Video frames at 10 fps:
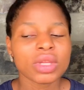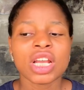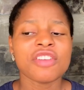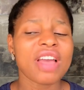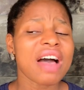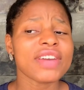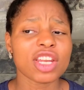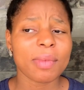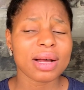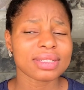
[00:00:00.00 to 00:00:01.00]
If you have a
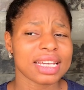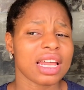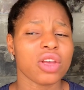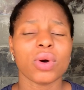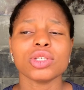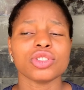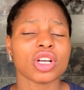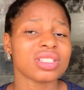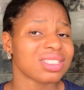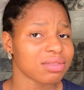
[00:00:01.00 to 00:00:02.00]
normal skin and you want to
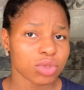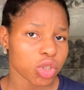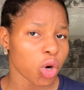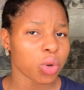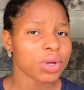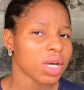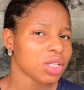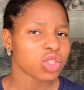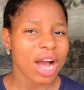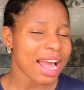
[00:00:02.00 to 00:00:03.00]
just, you know,
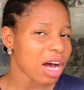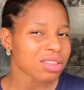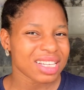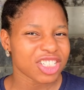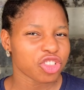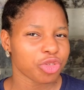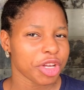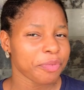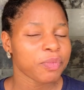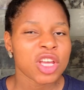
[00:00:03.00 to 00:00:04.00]
try out this
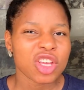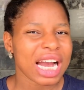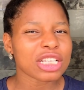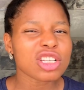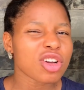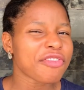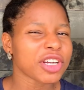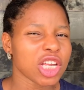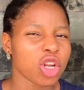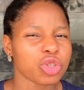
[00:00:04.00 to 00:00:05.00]
cream, you can just go for
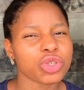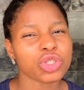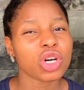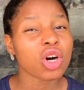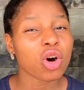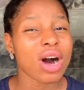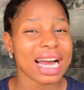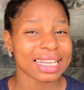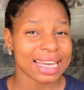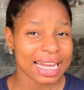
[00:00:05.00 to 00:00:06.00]
the lotion. Don't go
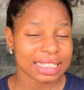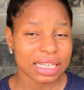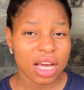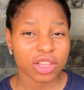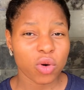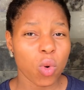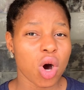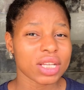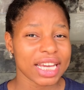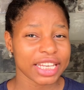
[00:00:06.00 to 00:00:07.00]
and get the
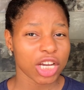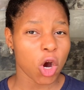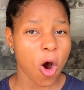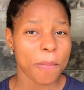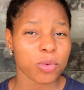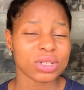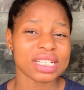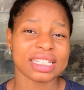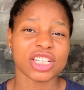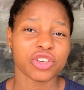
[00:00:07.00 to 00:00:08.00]
one in the cup, which
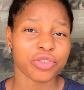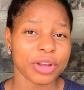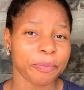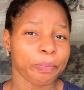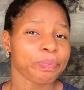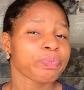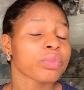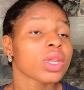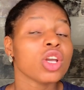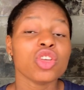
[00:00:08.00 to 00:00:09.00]
is the cream.
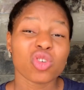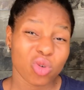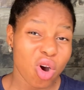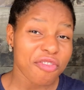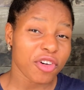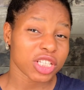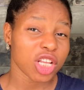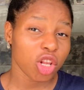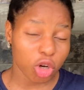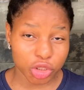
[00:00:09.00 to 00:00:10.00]
Go for the
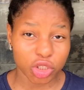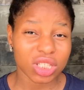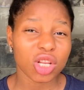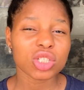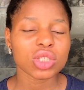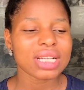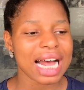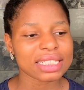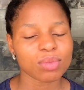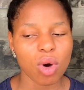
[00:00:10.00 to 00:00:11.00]
lotion. Lotion
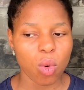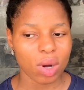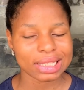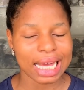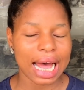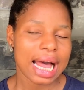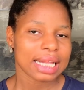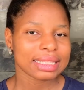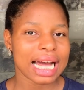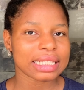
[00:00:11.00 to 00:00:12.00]
has more water
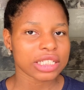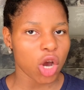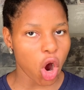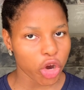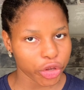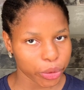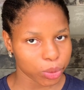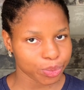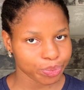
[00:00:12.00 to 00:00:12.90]
than the oil.